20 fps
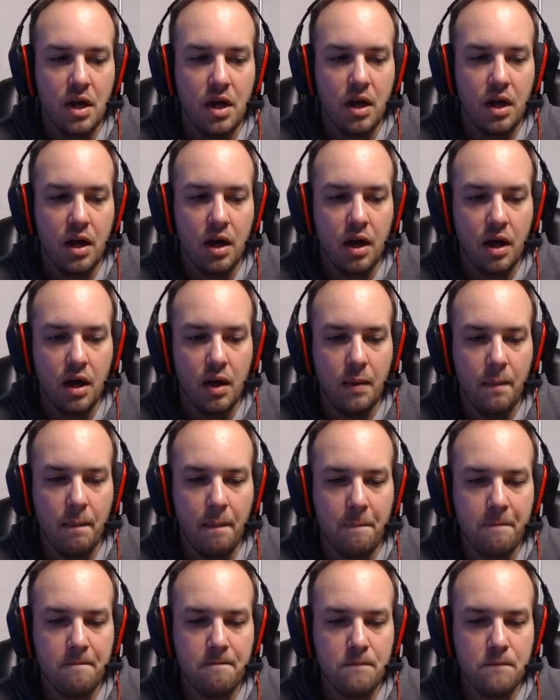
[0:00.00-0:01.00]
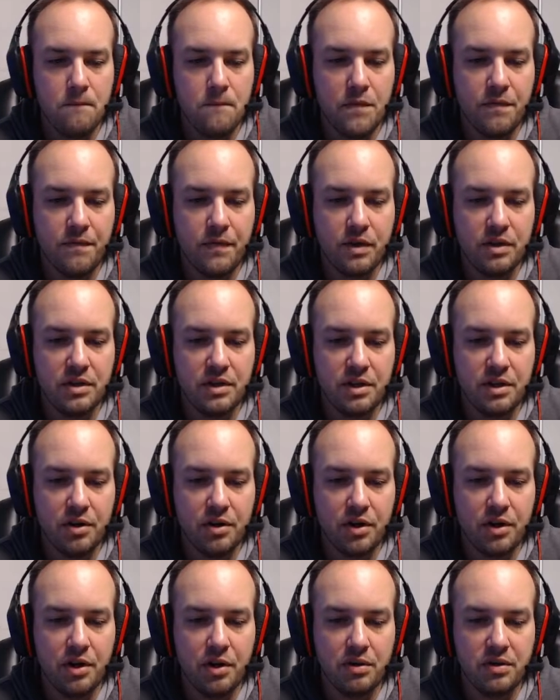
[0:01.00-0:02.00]
Um, the first thing you're
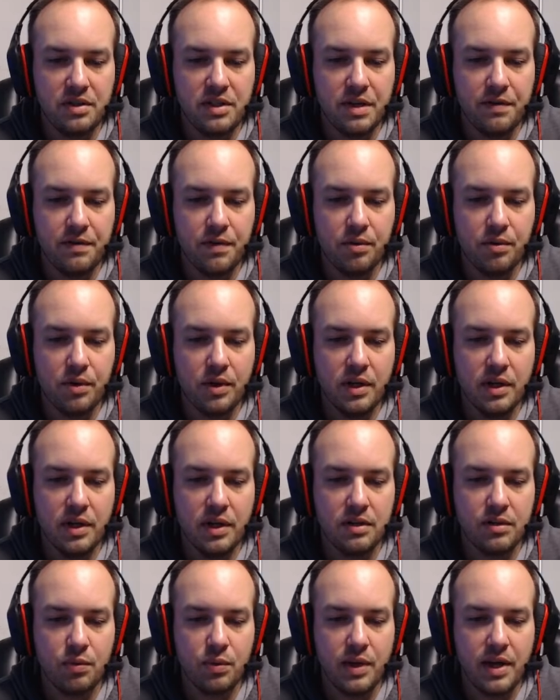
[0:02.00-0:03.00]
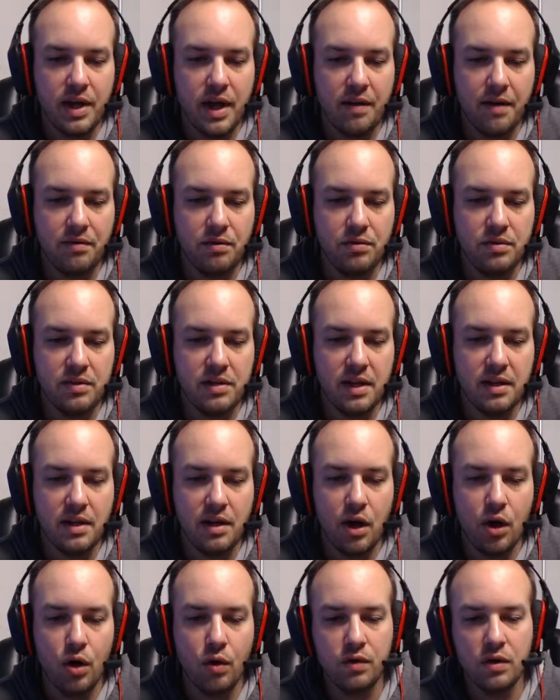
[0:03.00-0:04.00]
going to notice different really is we have to set the
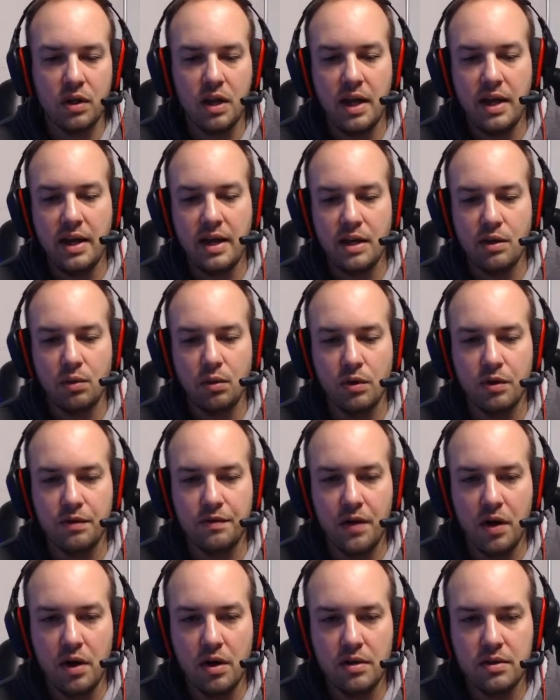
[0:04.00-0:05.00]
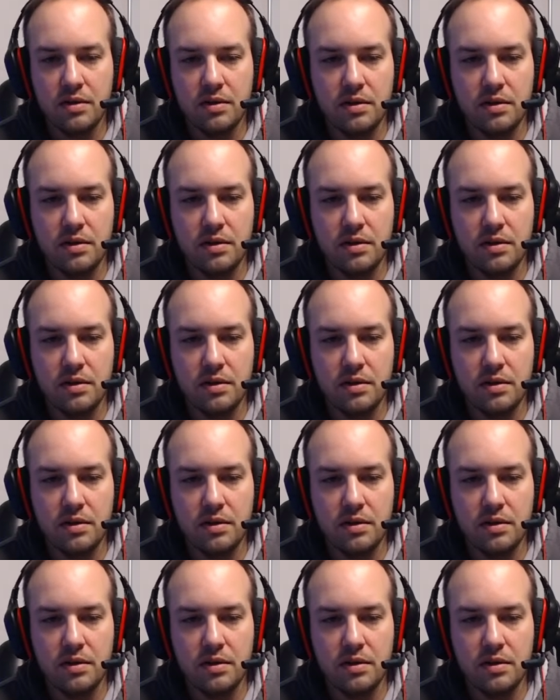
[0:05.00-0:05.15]
overlay equal to false.